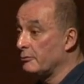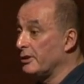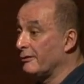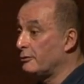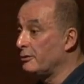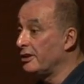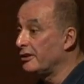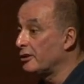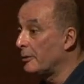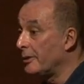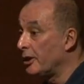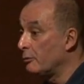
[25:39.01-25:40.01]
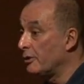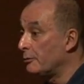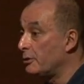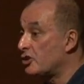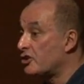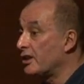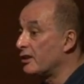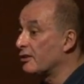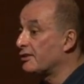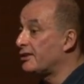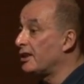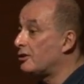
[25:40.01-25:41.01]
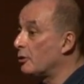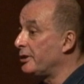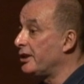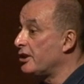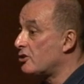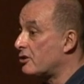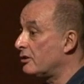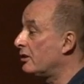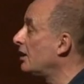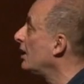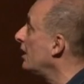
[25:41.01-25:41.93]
We have to determine which cell or cell combination